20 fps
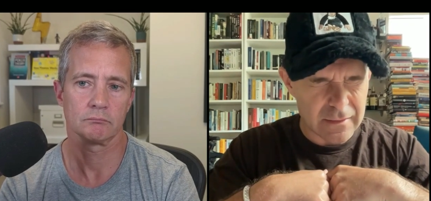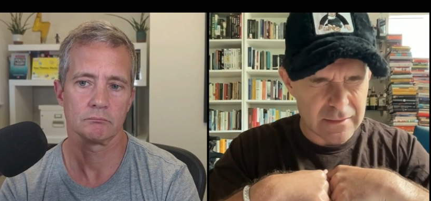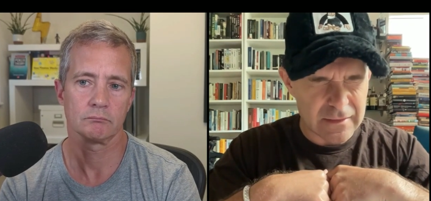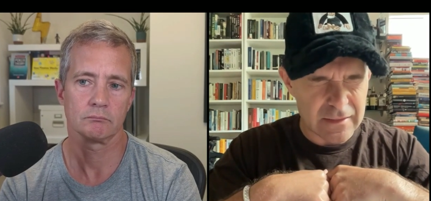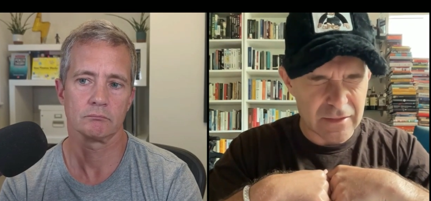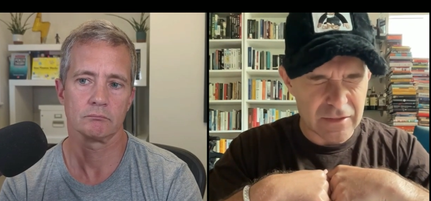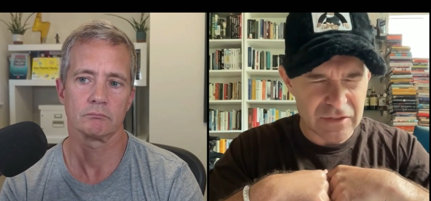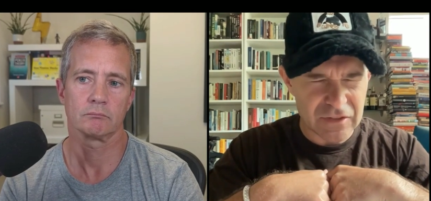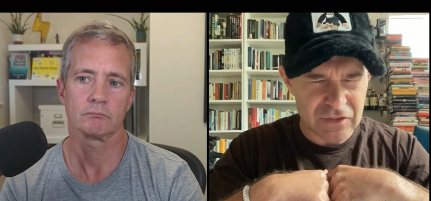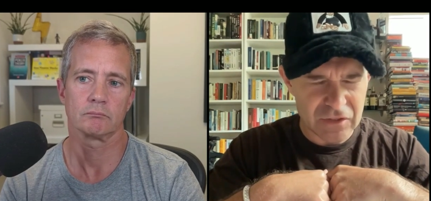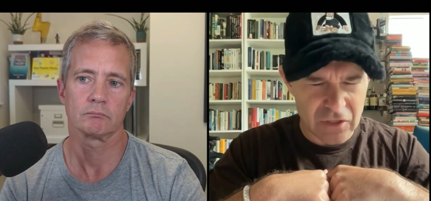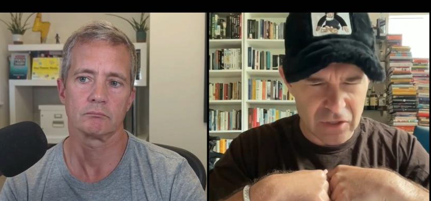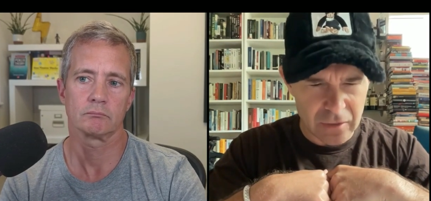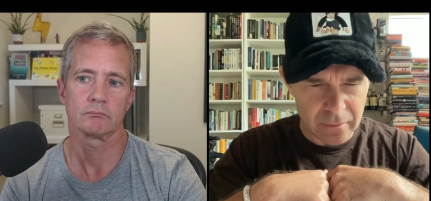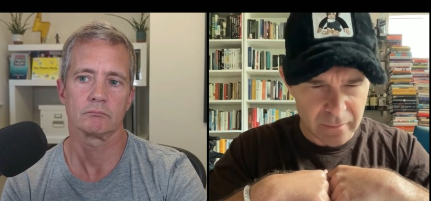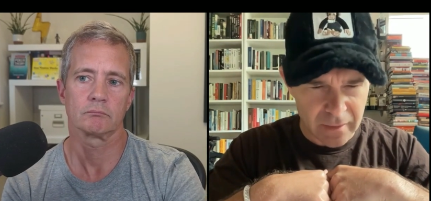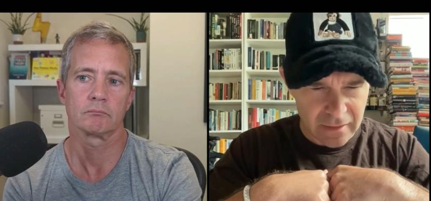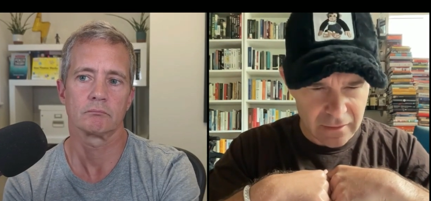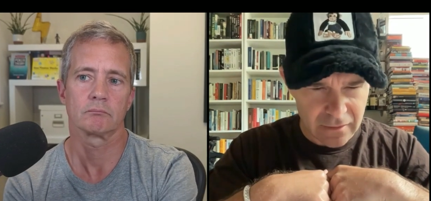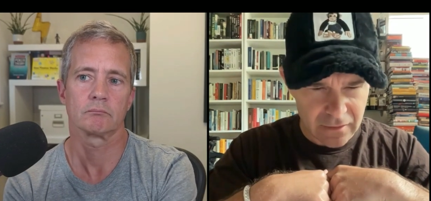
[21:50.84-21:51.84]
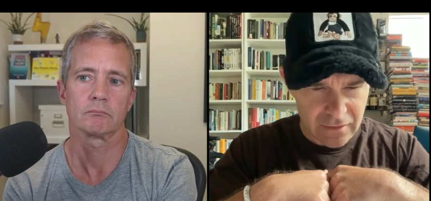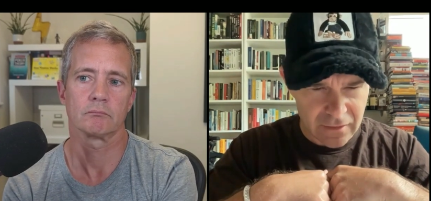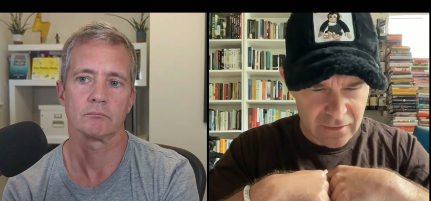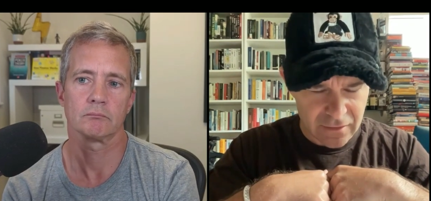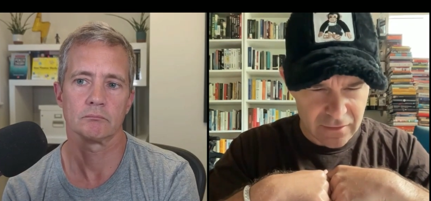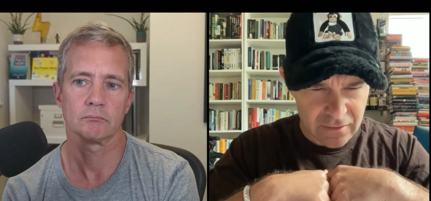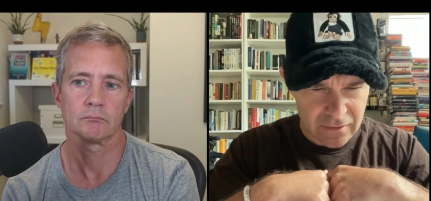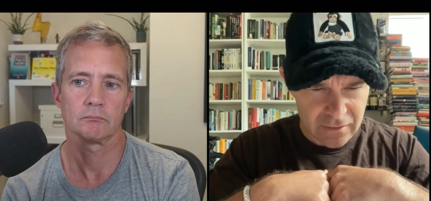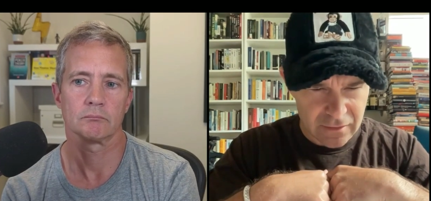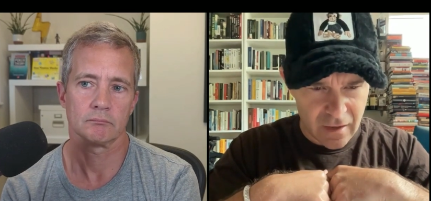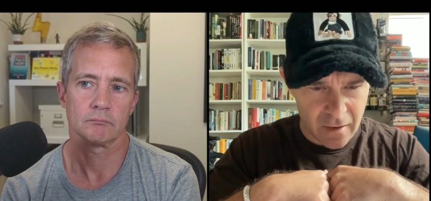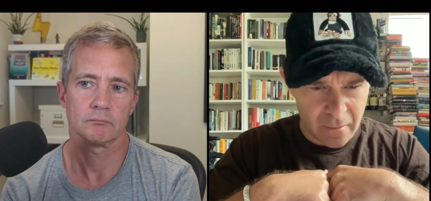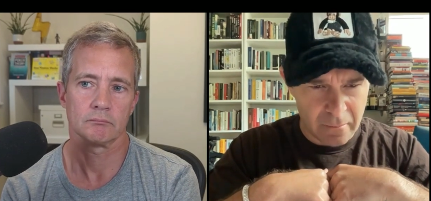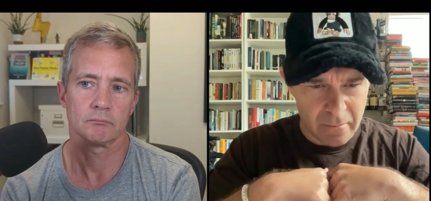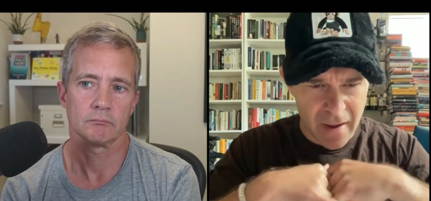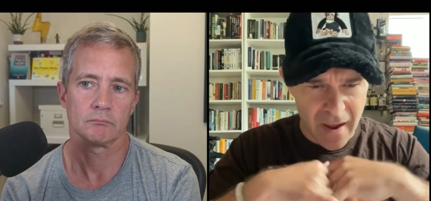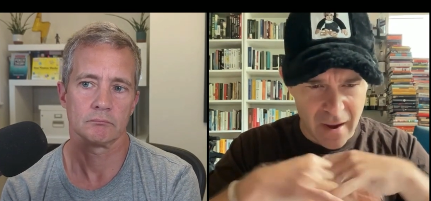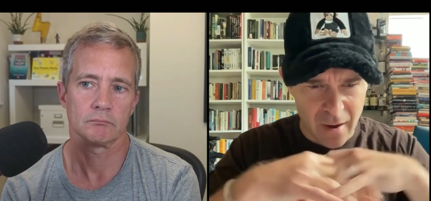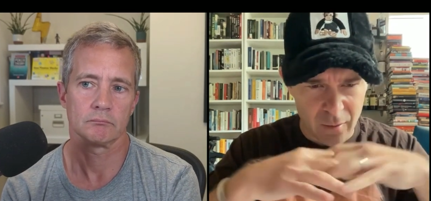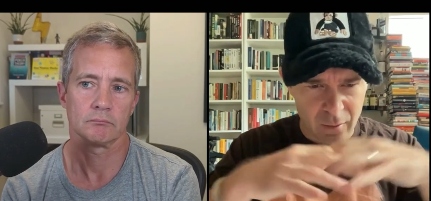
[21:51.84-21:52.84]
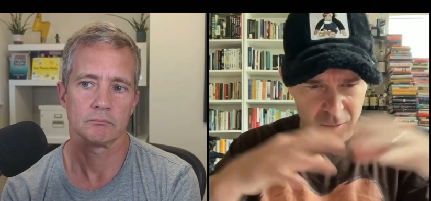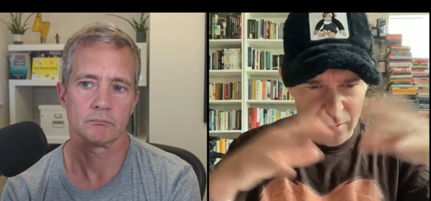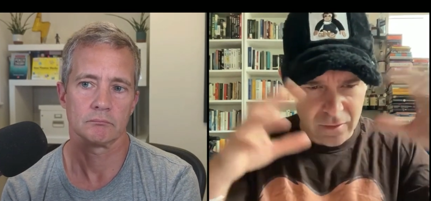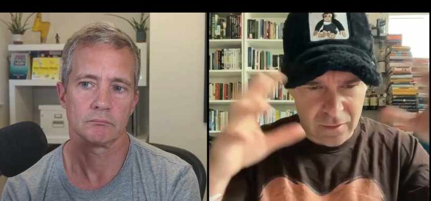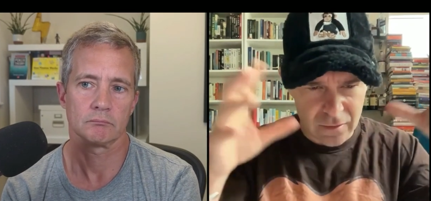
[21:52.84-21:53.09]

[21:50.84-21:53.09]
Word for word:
Speaker 1: discernment about